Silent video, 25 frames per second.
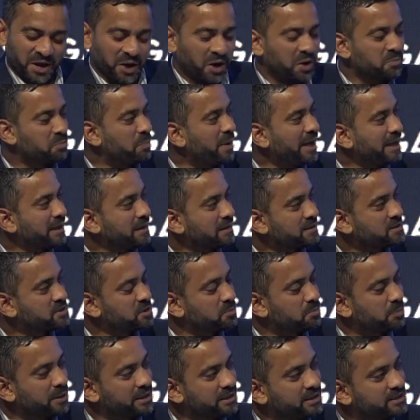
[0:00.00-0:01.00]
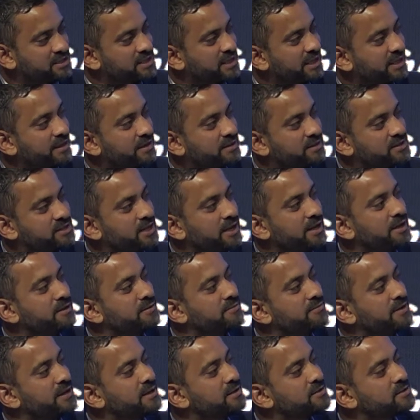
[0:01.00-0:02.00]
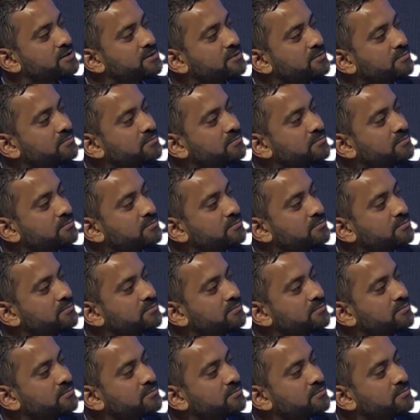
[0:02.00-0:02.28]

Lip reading: bank's ability to innovate?